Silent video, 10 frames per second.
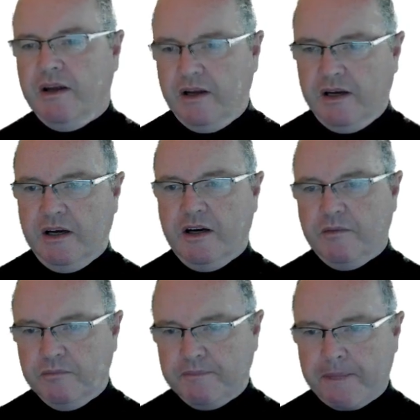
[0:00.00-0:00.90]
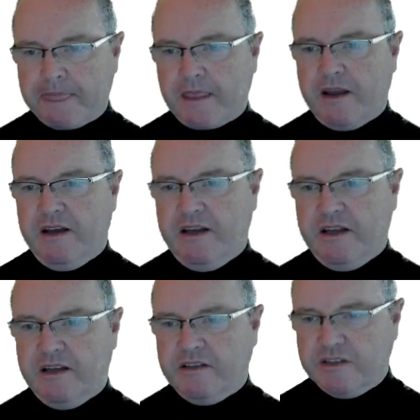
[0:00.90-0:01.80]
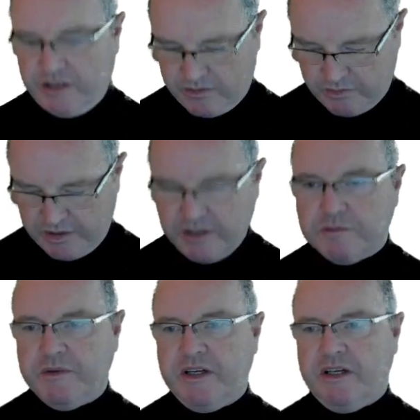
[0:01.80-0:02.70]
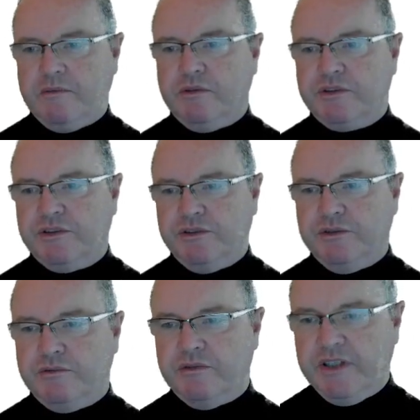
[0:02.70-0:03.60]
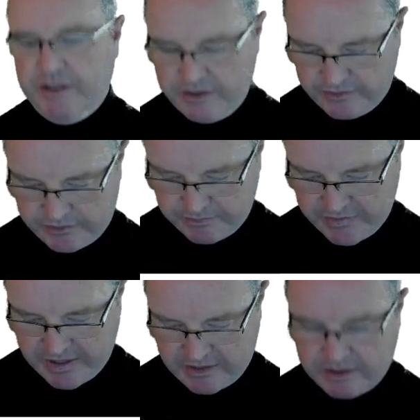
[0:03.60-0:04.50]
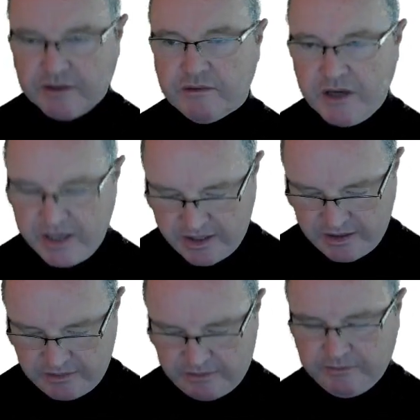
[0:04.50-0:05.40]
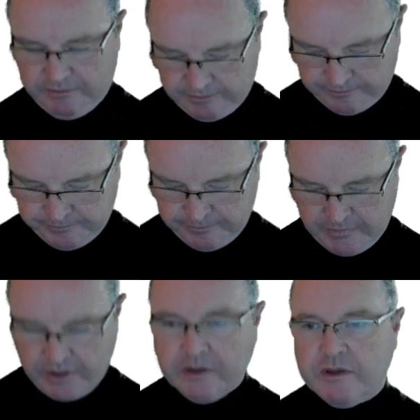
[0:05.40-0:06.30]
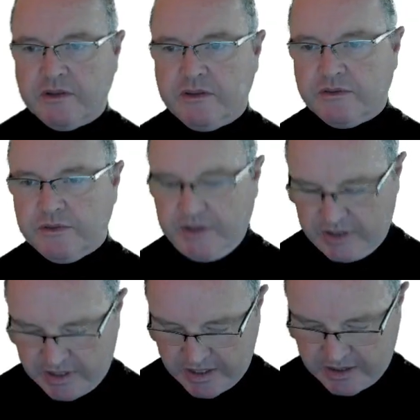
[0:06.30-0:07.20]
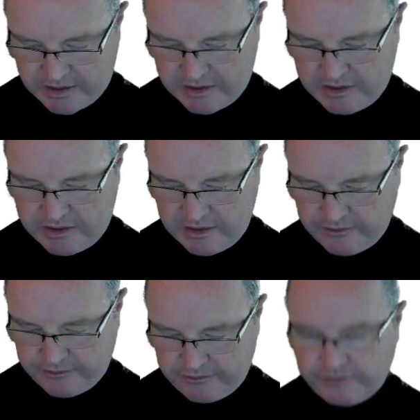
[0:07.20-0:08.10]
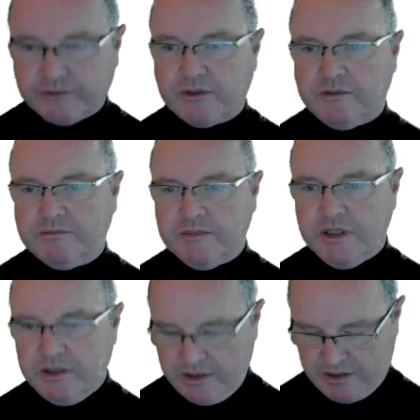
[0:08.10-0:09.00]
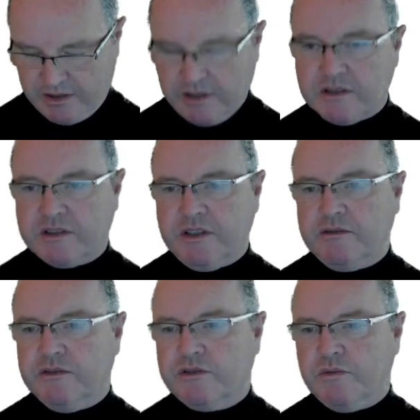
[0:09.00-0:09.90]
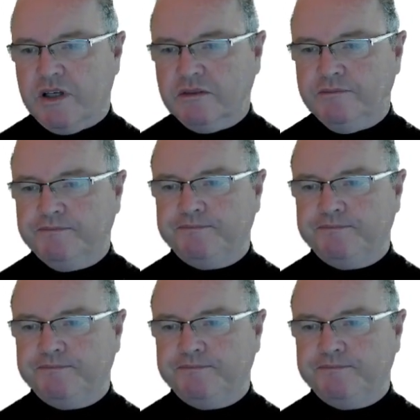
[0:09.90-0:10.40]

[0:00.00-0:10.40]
And we need to be able to read from that array, so we can get stuff from sequence 1